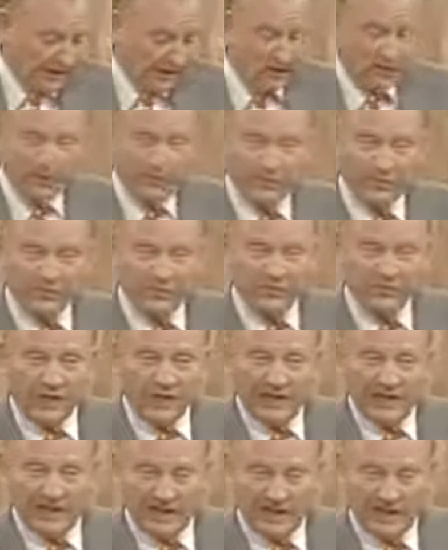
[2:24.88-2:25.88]
at
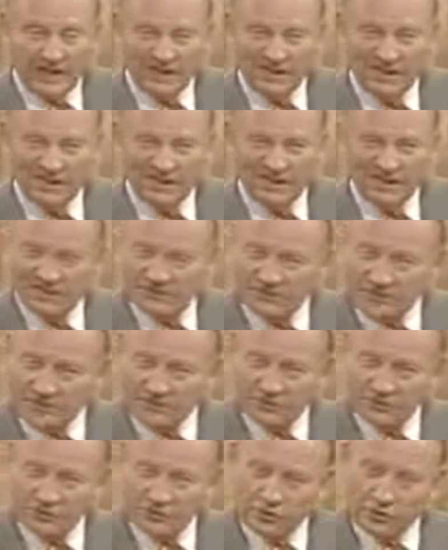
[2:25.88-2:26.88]
thy hand.
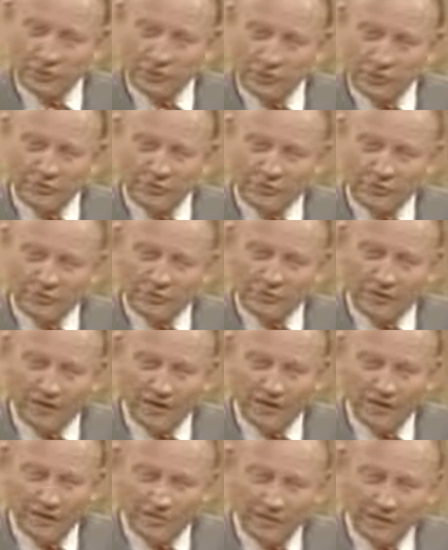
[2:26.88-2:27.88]
God said, you have a
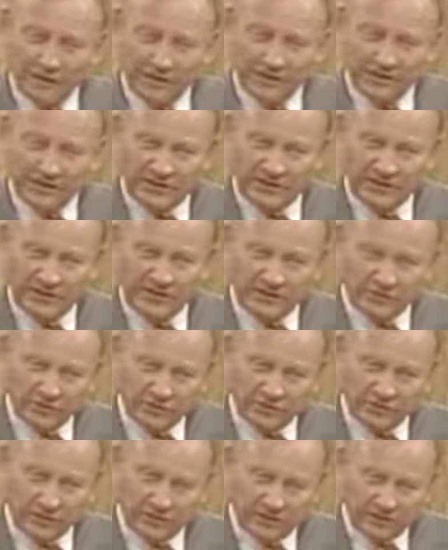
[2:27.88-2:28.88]
responsibility
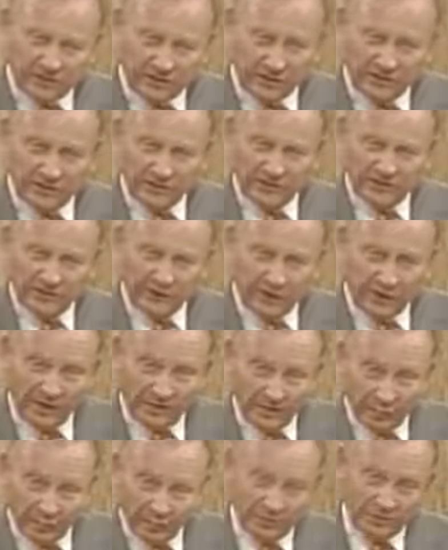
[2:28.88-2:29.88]
to the ungodly
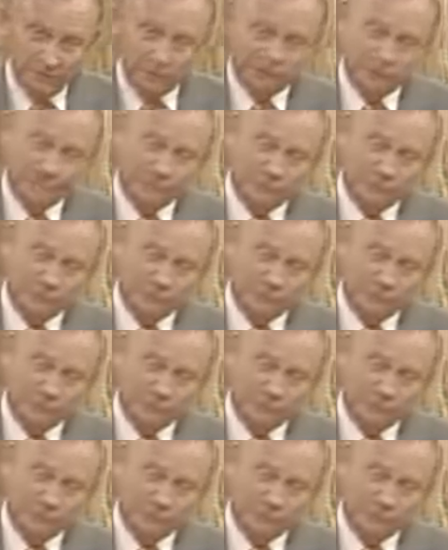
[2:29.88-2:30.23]
throughout the world.